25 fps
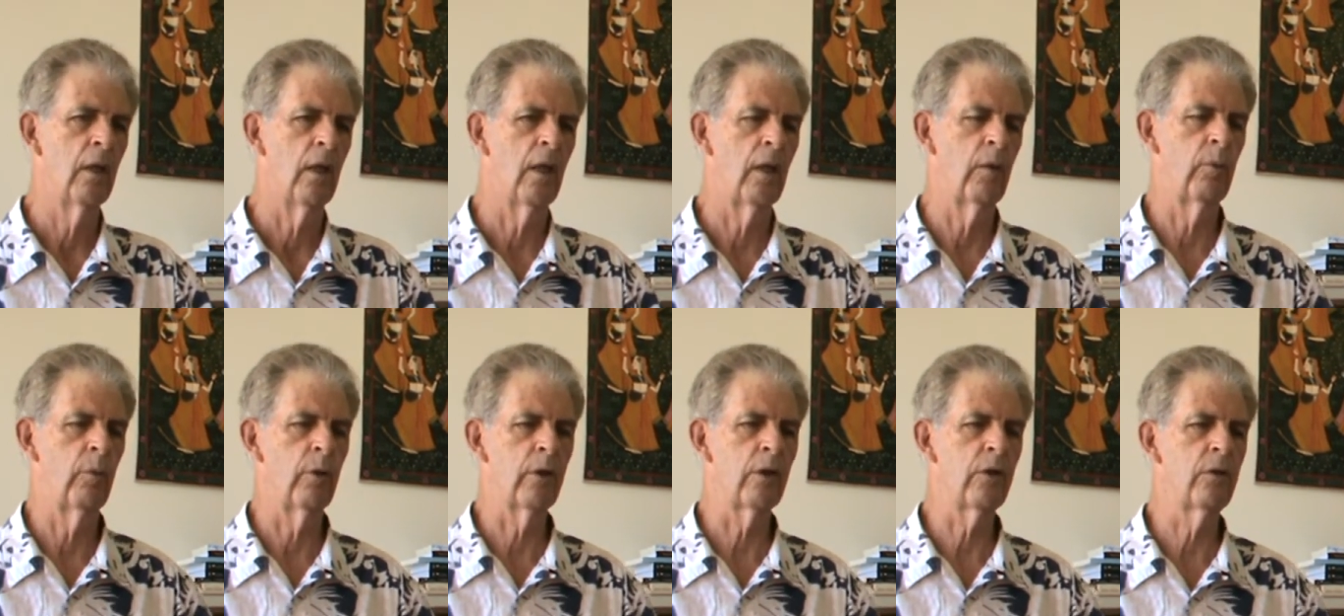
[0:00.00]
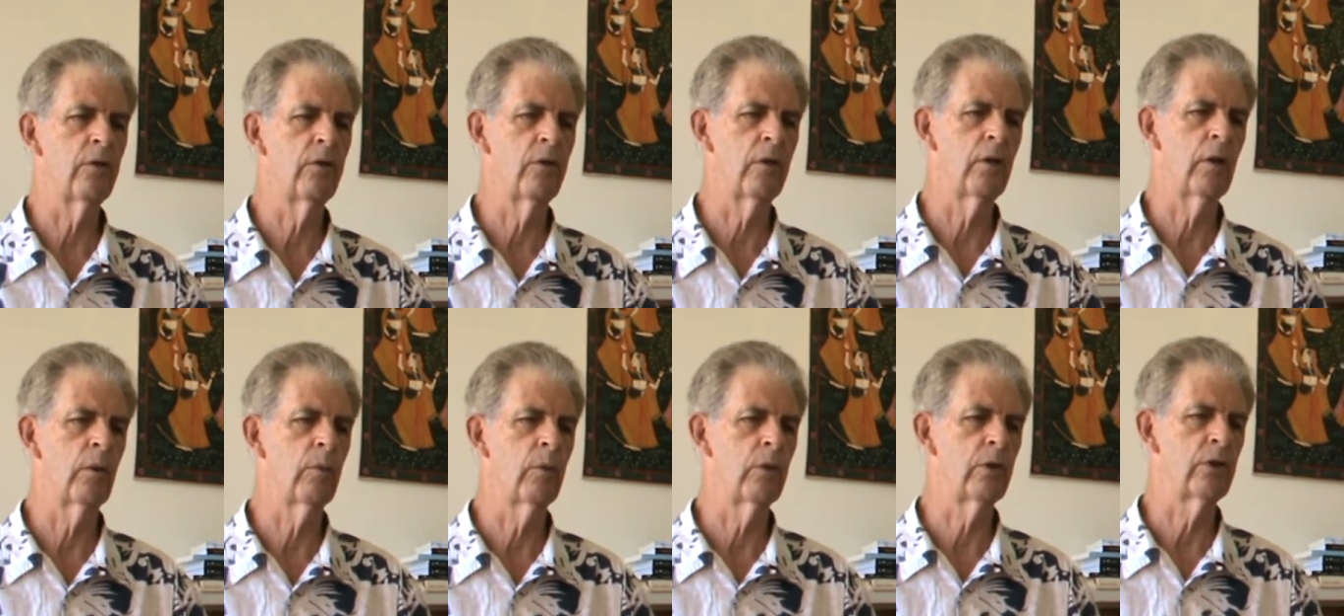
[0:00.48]
I wanted to
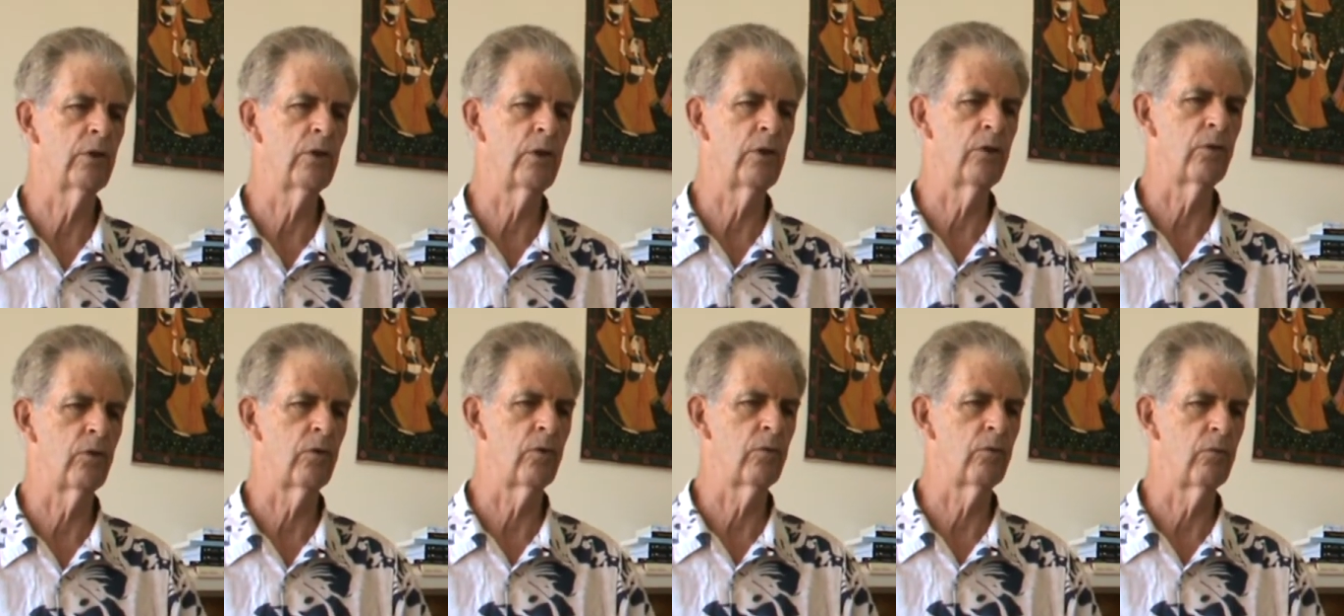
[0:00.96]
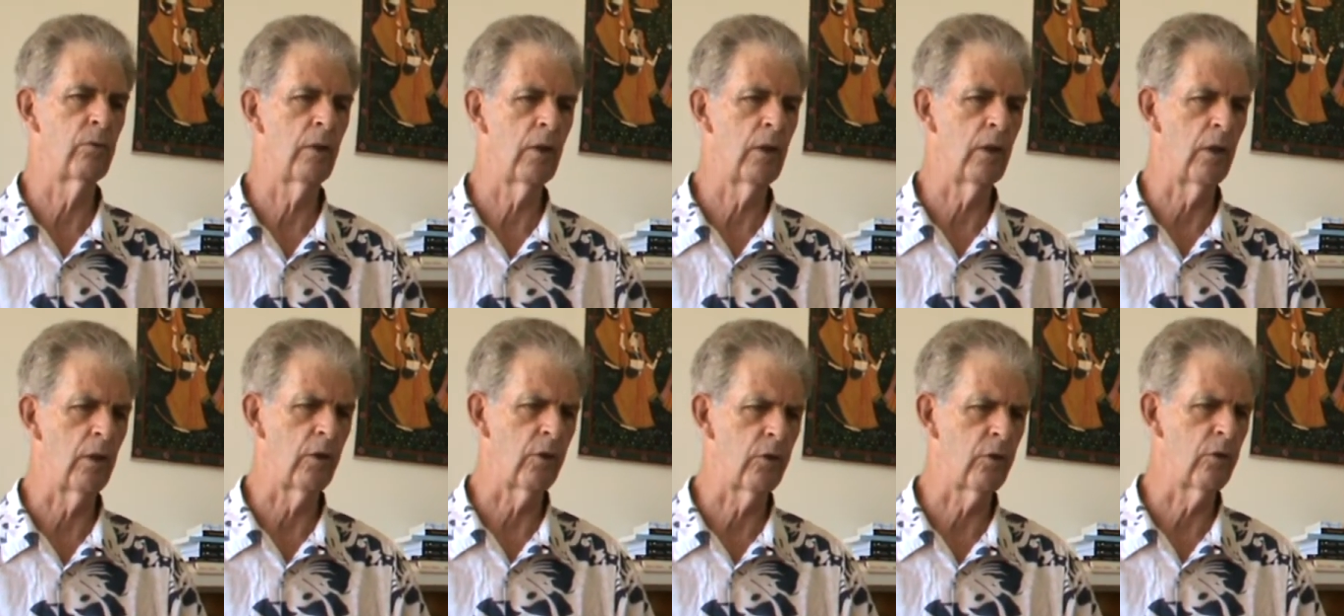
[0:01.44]
know what Jesus
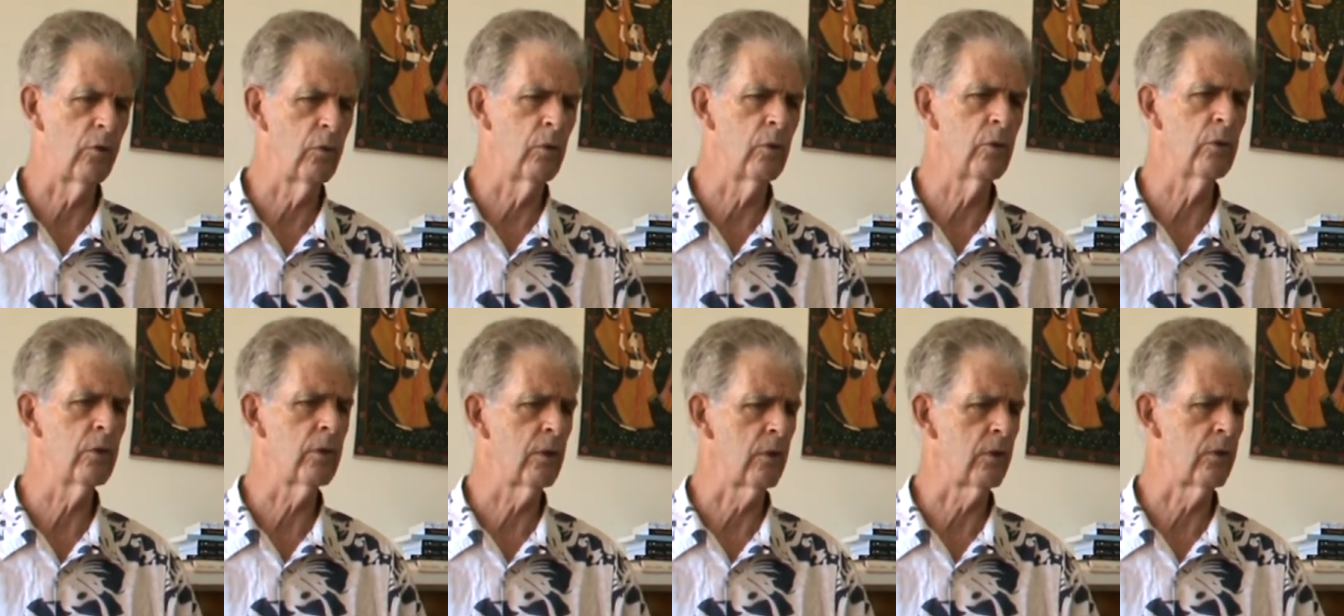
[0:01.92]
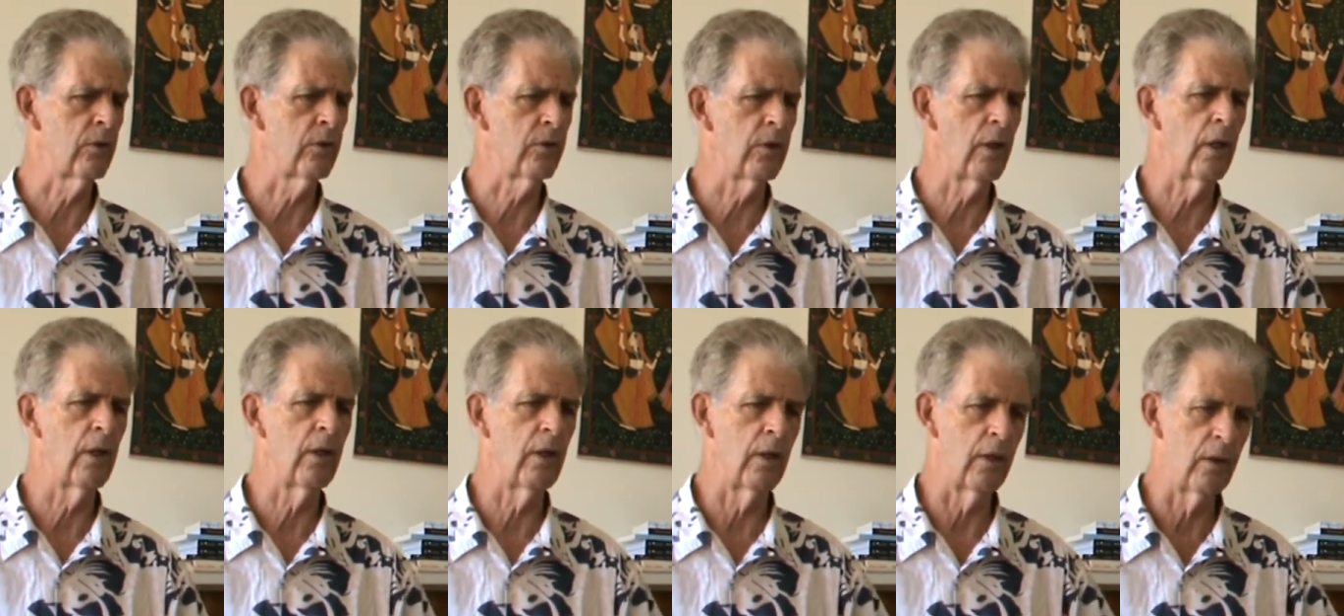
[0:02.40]
really thought and
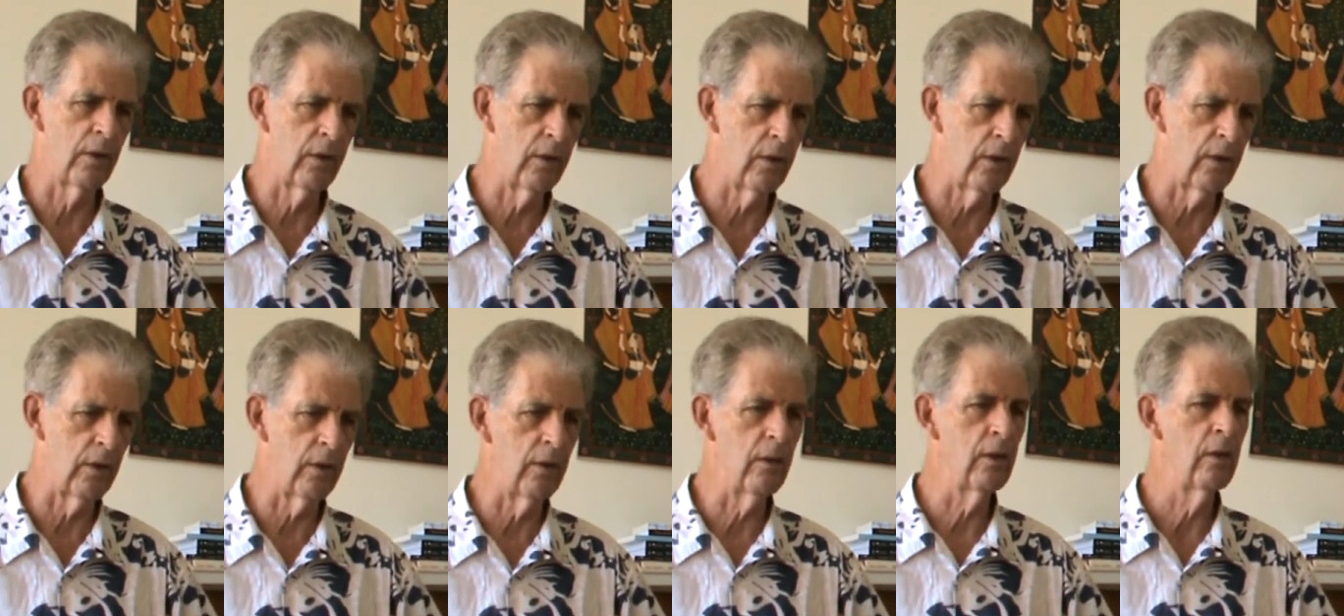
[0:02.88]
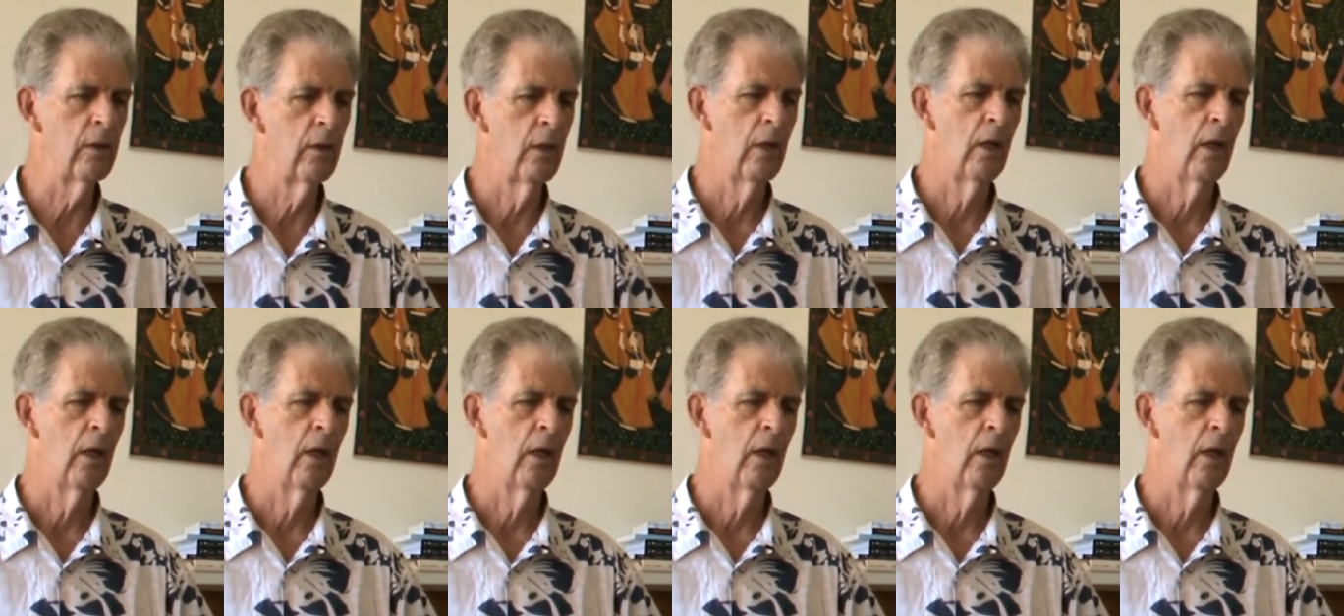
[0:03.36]
said and did,